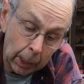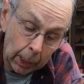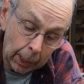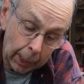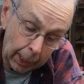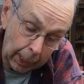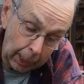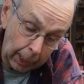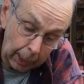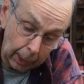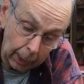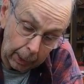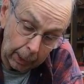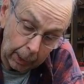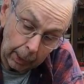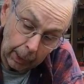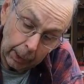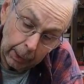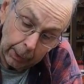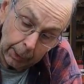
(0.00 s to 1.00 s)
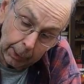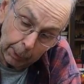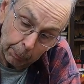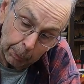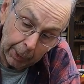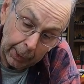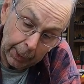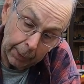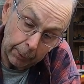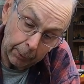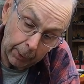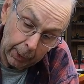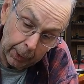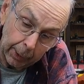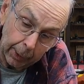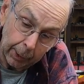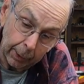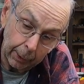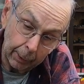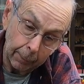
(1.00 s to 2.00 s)
And this plane right
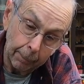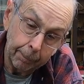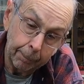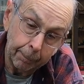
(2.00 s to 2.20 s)
here